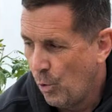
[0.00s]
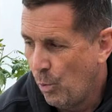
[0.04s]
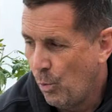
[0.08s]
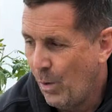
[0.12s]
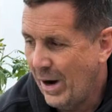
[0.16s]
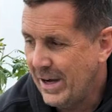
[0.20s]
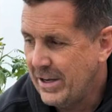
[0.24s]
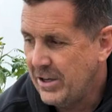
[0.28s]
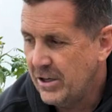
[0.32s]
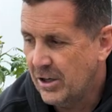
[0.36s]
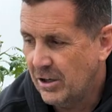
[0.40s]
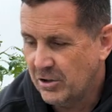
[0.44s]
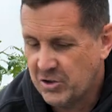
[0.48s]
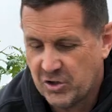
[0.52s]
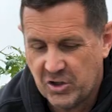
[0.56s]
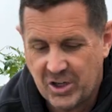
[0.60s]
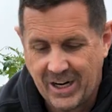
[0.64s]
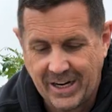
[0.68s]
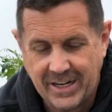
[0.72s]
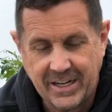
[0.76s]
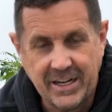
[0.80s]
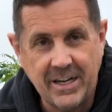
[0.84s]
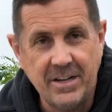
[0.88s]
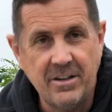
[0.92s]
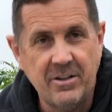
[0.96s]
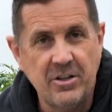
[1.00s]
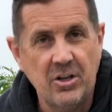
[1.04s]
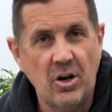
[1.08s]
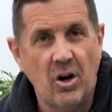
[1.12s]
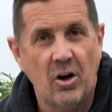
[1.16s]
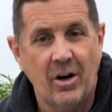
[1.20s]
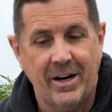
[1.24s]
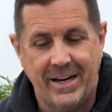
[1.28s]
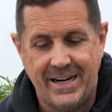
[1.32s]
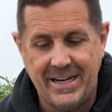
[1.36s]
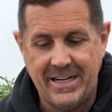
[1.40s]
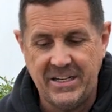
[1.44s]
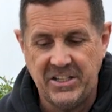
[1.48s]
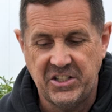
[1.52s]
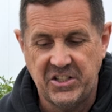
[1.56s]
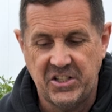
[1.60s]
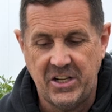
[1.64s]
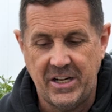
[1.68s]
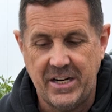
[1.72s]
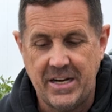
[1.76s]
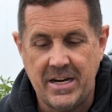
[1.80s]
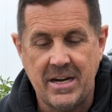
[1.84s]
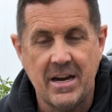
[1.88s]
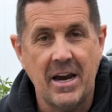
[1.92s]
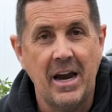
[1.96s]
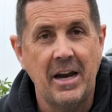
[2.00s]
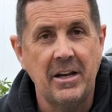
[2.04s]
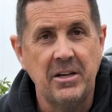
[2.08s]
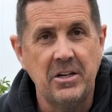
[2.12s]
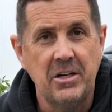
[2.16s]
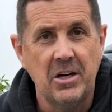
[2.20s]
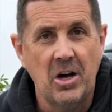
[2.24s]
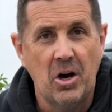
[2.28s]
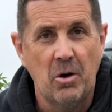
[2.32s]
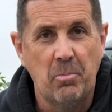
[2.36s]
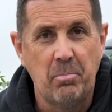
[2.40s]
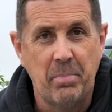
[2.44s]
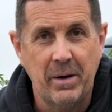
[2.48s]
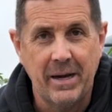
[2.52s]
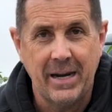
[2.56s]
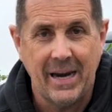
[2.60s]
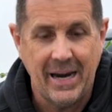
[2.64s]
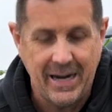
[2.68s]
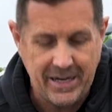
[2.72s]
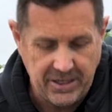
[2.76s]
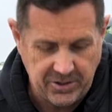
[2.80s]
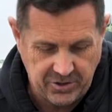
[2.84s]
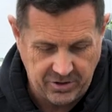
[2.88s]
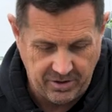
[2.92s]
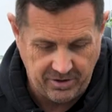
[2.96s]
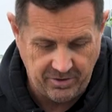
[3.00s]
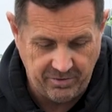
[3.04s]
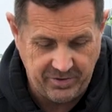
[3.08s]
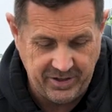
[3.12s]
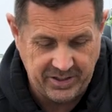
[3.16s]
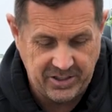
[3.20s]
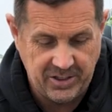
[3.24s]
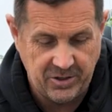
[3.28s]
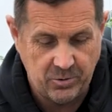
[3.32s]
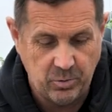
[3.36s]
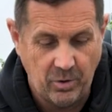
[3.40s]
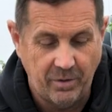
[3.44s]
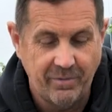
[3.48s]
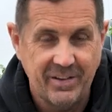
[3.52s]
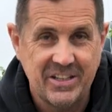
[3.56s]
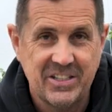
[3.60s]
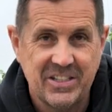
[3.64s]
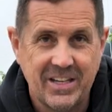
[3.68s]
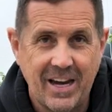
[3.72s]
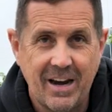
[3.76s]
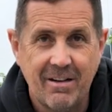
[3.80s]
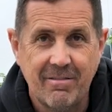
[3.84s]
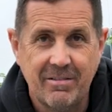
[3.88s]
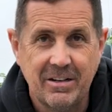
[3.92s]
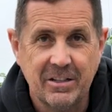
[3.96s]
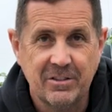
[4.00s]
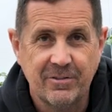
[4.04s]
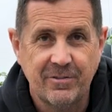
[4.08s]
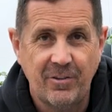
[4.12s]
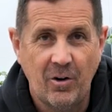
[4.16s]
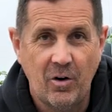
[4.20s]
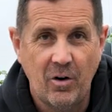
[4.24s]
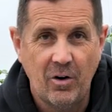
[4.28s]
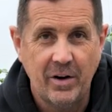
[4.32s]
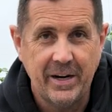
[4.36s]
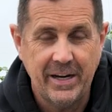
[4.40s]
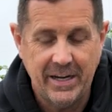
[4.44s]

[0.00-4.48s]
When you're checking your EC and your pH, this is what this area is for